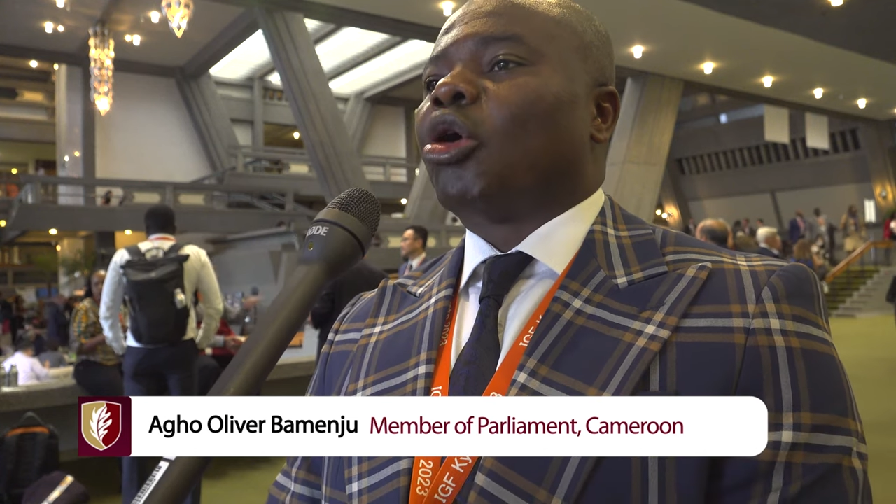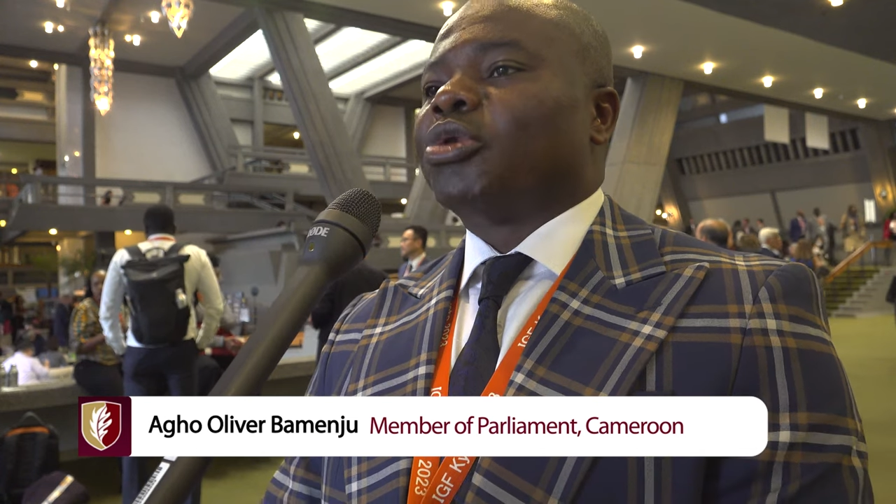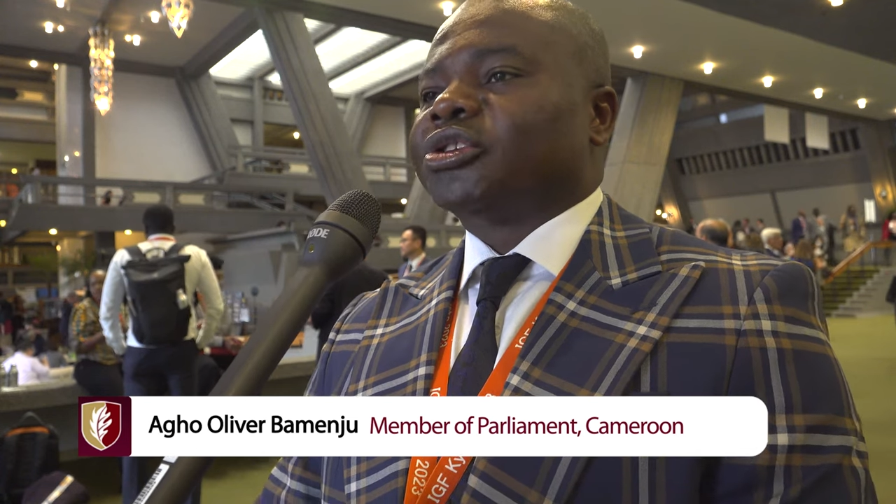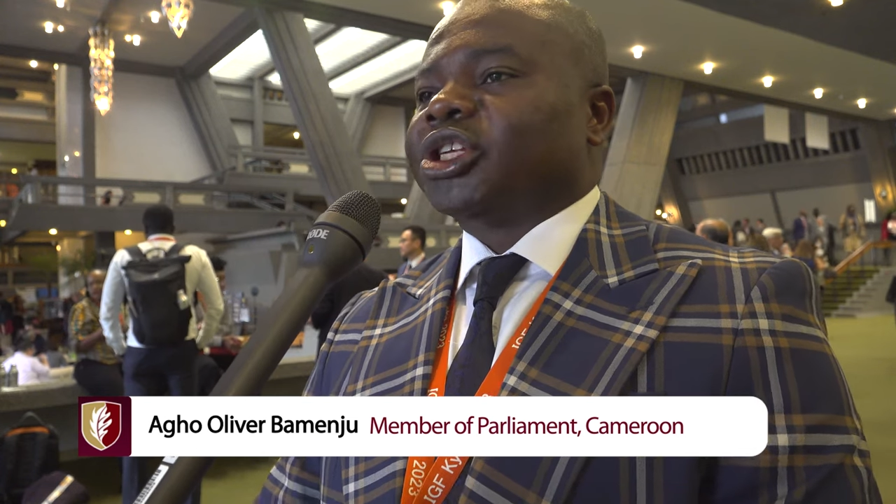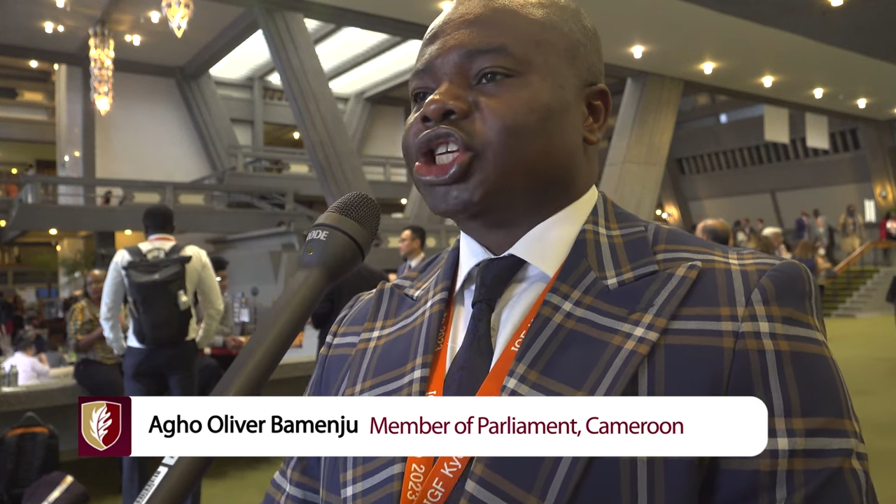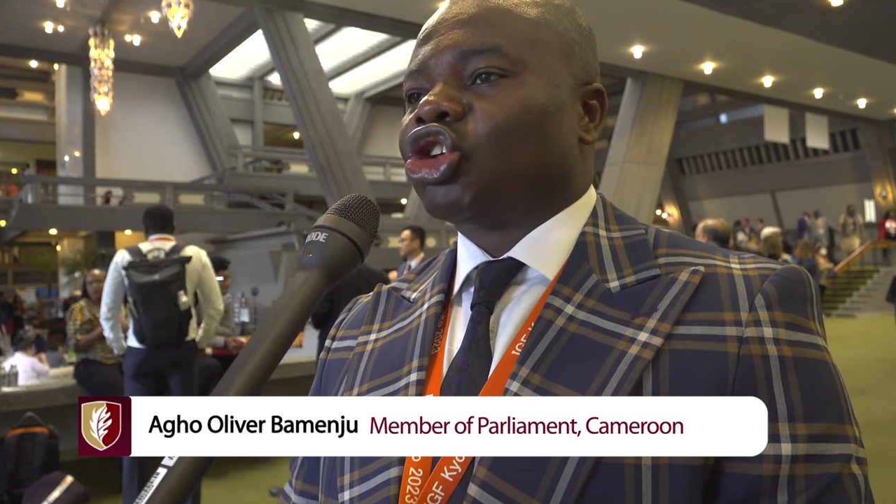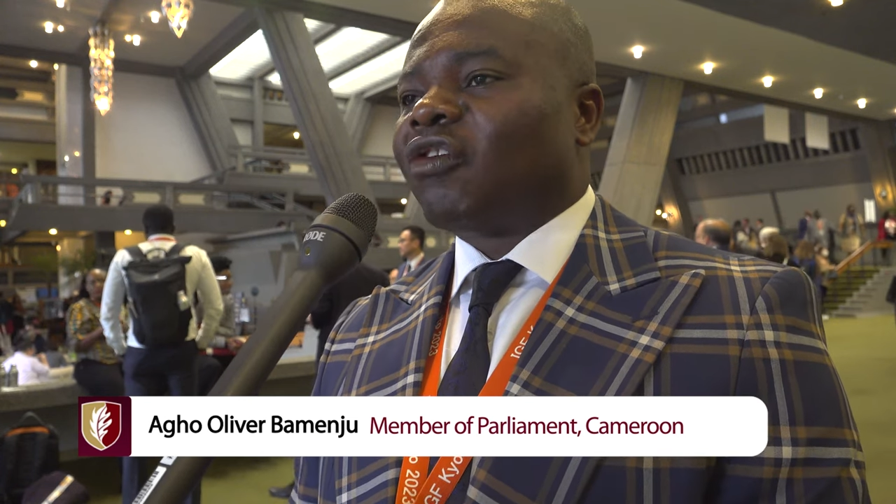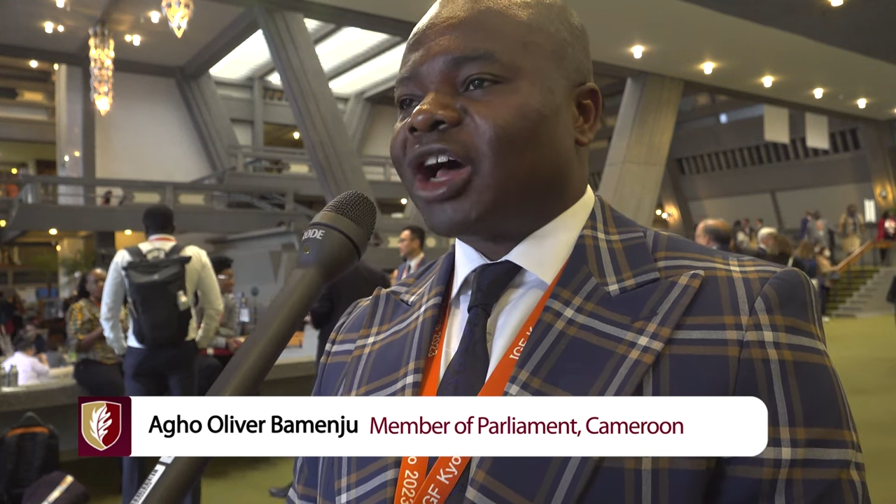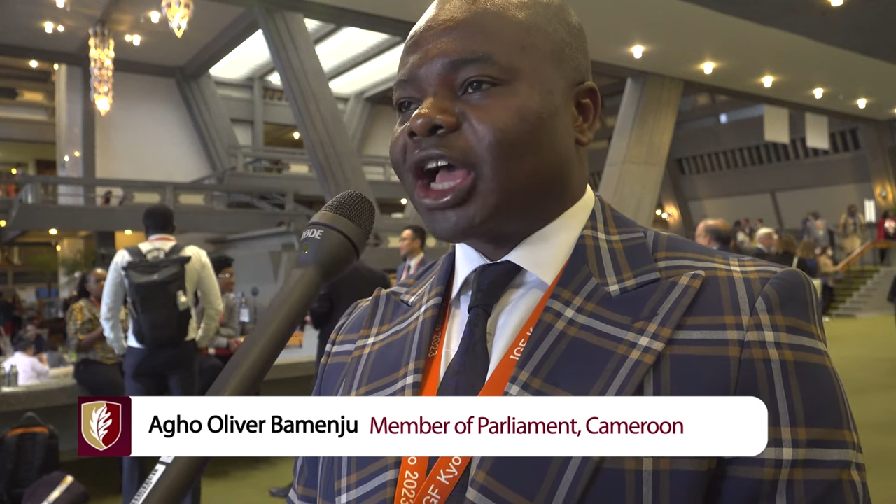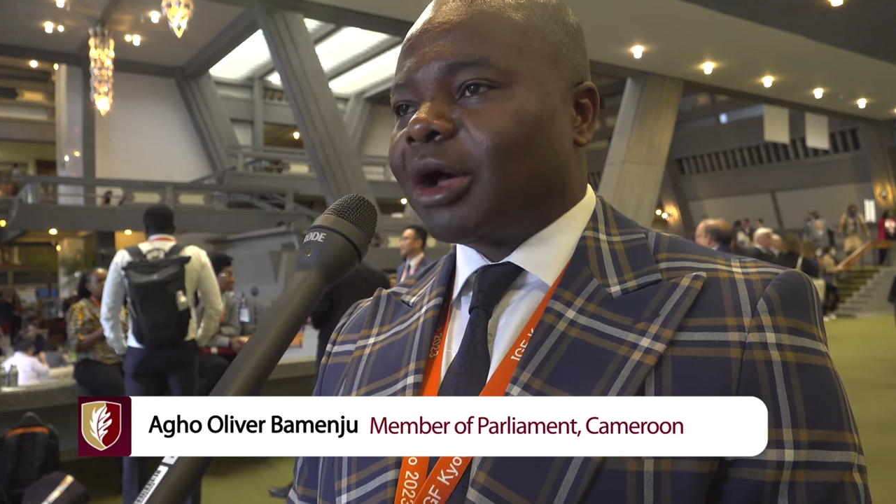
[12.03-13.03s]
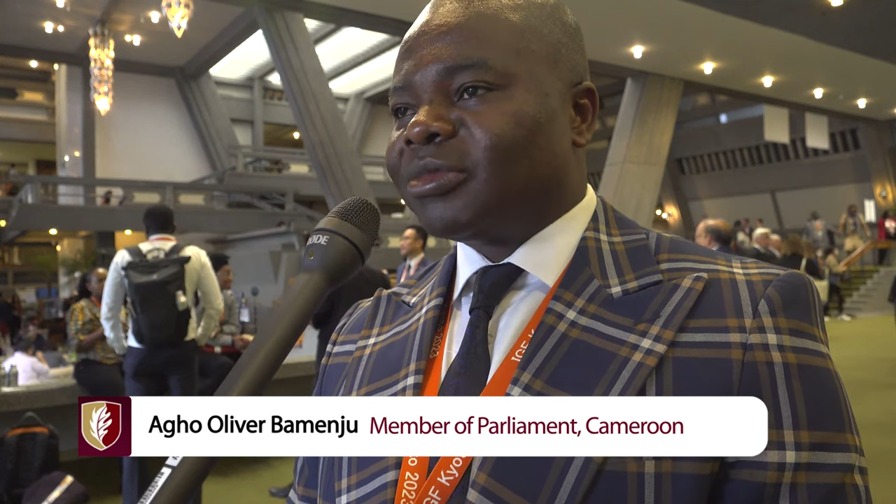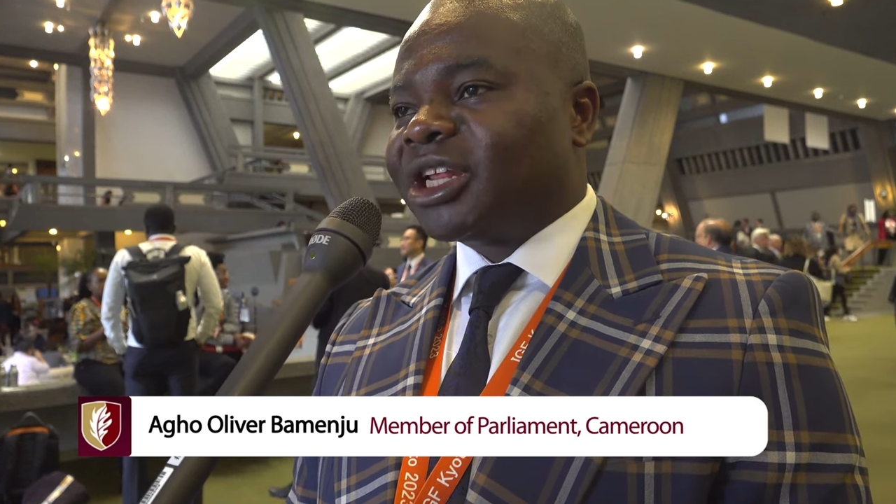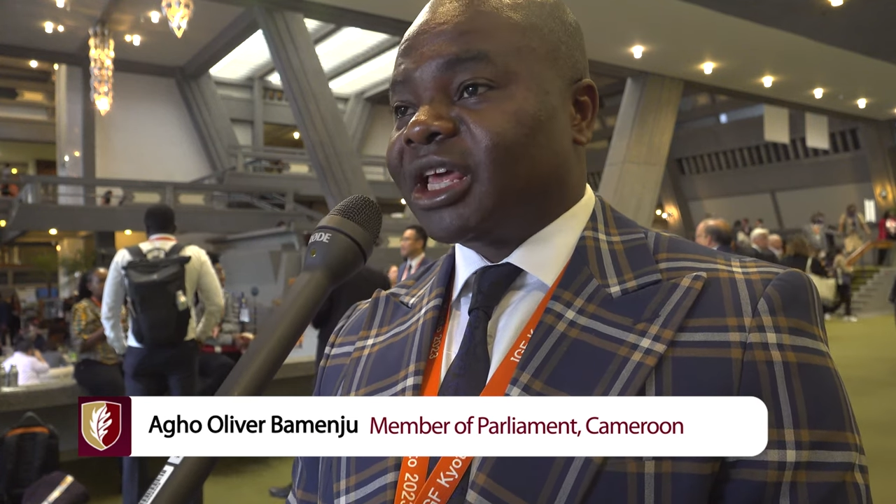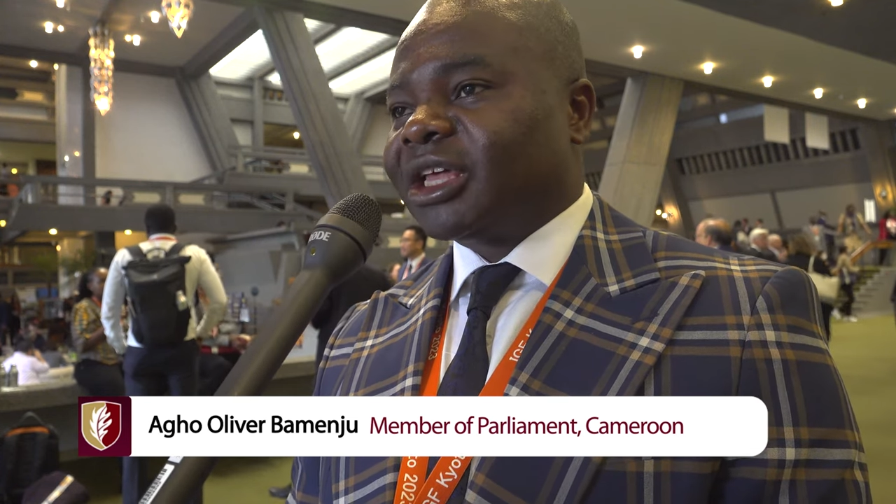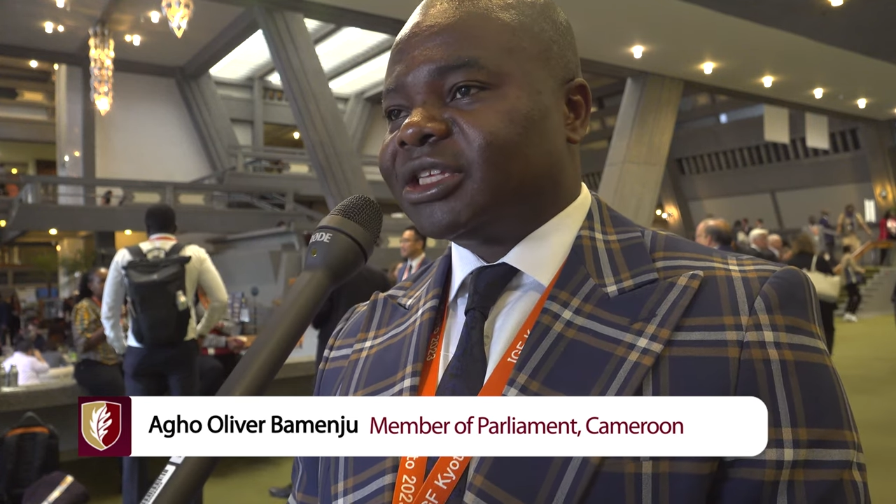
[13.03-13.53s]
the opportunity to
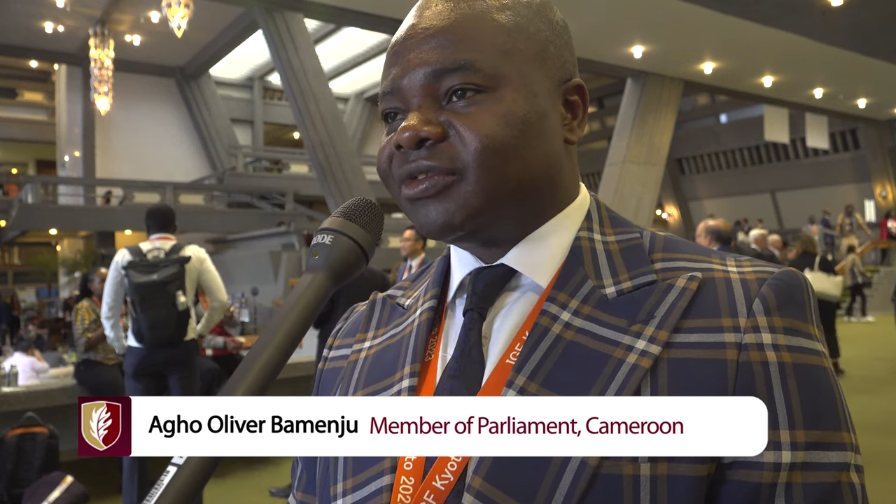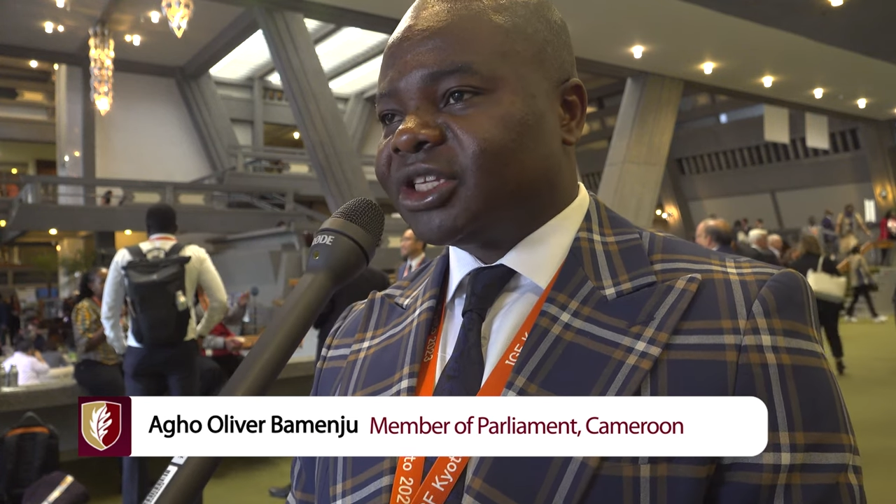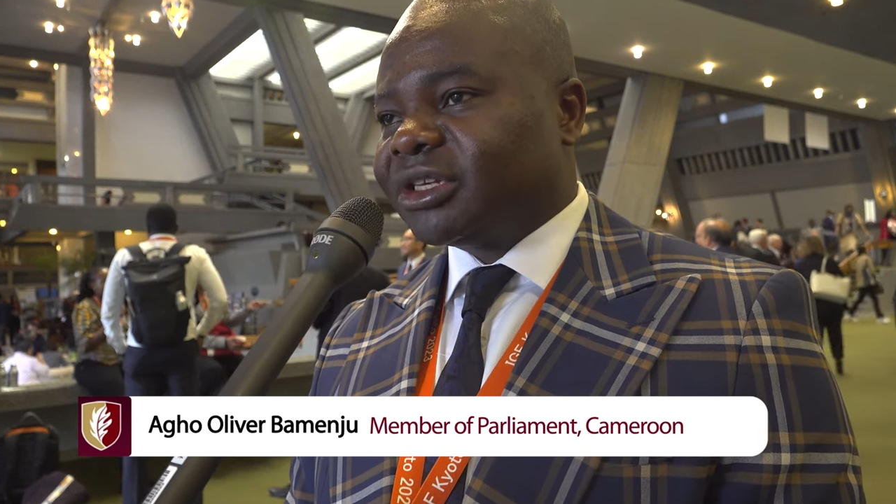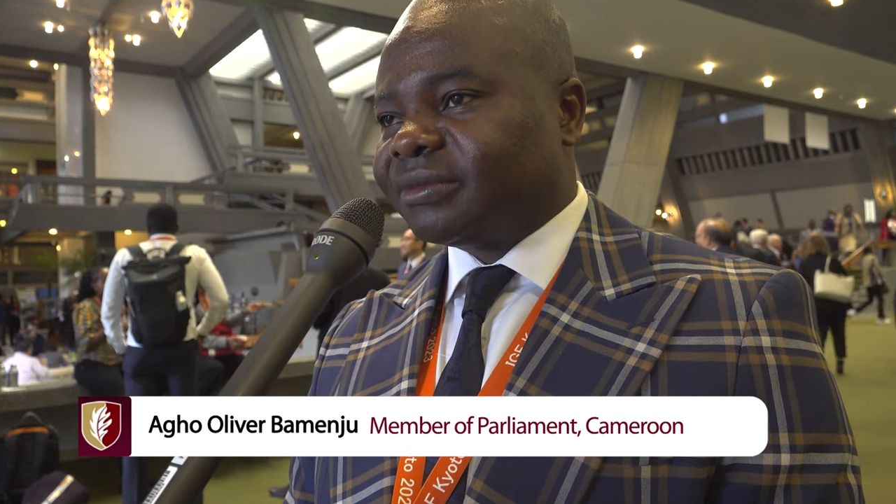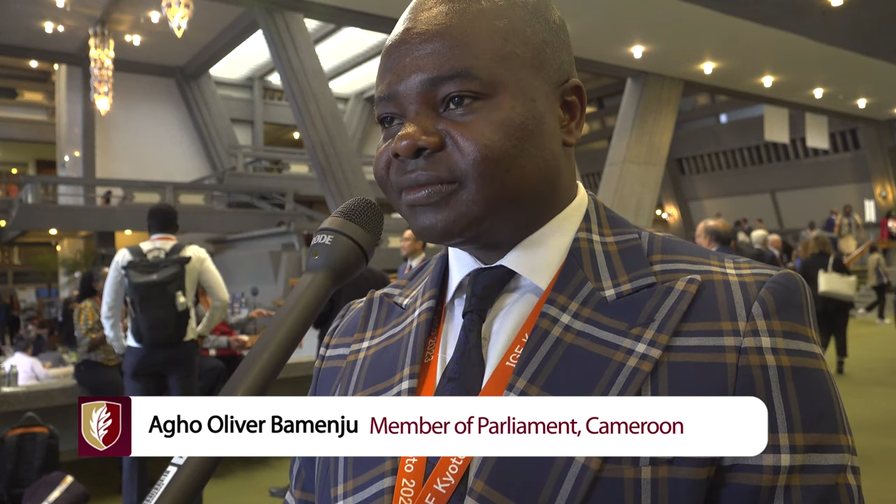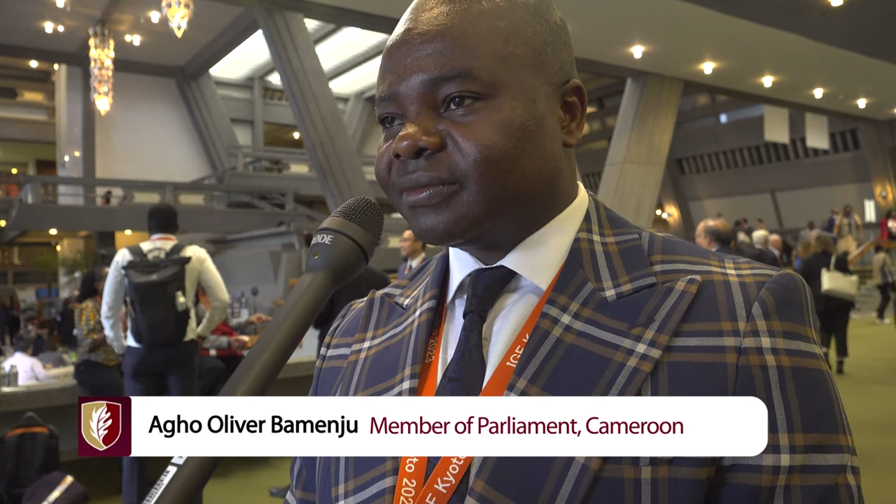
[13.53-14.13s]
overcome the negativity.